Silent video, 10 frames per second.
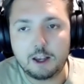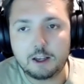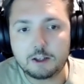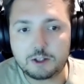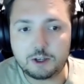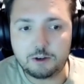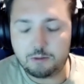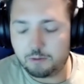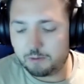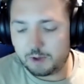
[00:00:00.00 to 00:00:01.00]
So
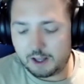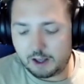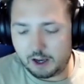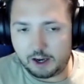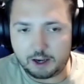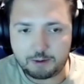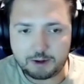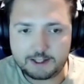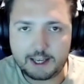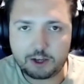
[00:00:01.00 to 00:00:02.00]
I'm going
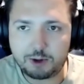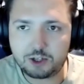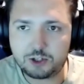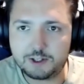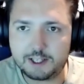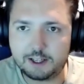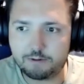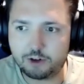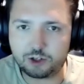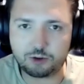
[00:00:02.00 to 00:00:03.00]
to take questions in the
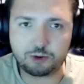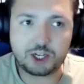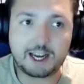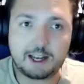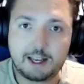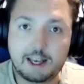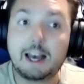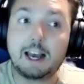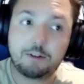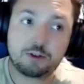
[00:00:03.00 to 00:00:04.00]
virtual chat
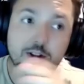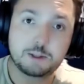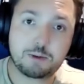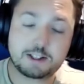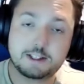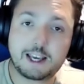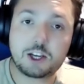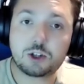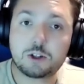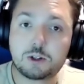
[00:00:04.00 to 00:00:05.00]
after this
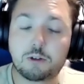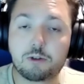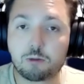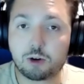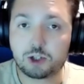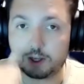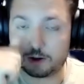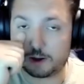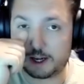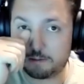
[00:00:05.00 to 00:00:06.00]
presentation. So if you're watching
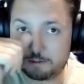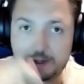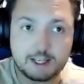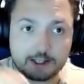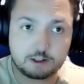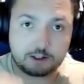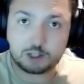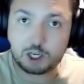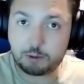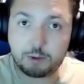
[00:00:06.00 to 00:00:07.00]
online, please
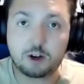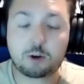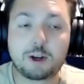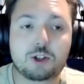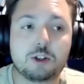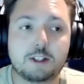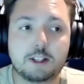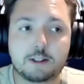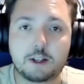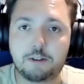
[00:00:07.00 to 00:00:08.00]
type away your questions
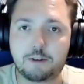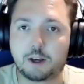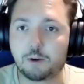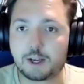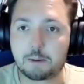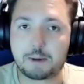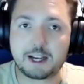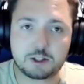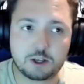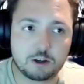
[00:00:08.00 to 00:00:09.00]
and stuff, and I'll get
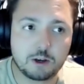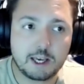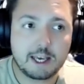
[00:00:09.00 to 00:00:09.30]
back to you.